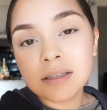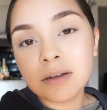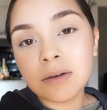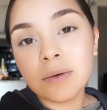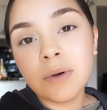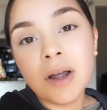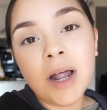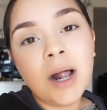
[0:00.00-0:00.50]

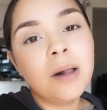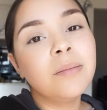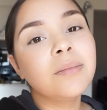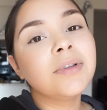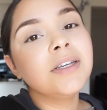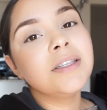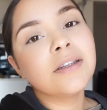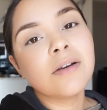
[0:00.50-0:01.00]
So
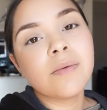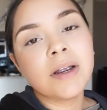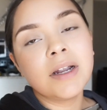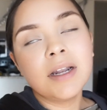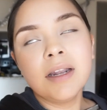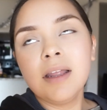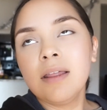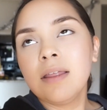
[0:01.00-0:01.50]
please don't
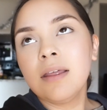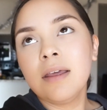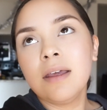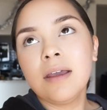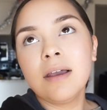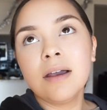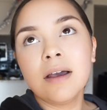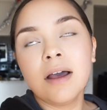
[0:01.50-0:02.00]
write
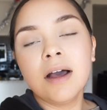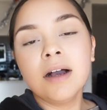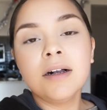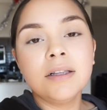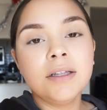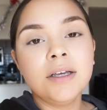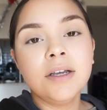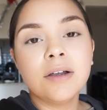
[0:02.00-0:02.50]
anything
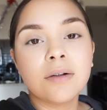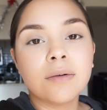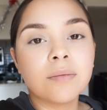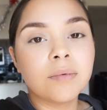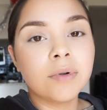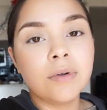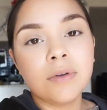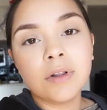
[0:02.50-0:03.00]
ugly or
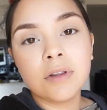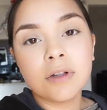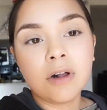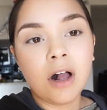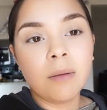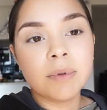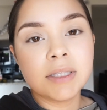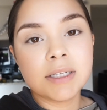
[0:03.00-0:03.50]
rude in the
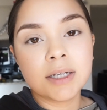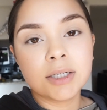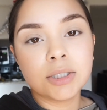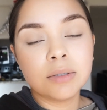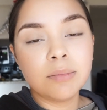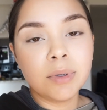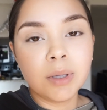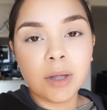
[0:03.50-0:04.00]
comment
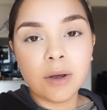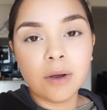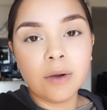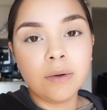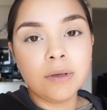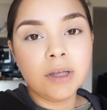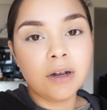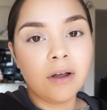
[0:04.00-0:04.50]
section
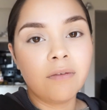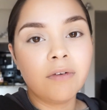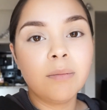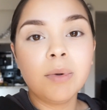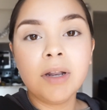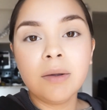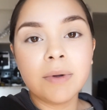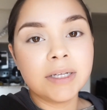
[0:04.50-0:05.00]
below. You know,
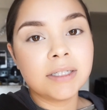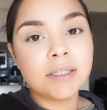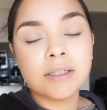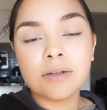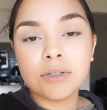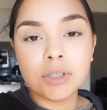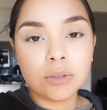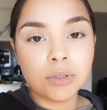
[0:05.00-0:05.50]
everybody
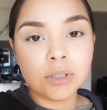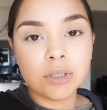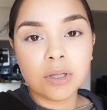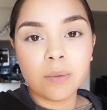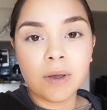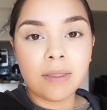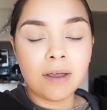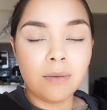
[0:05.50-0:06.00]
raises their children
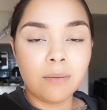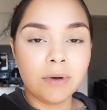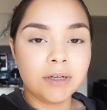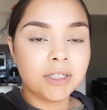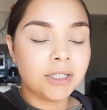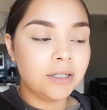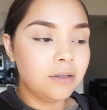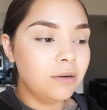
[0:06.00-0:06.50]
the way they
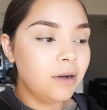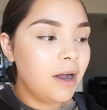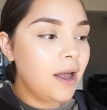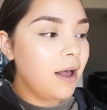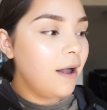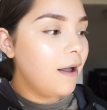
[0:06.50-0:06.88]
want to.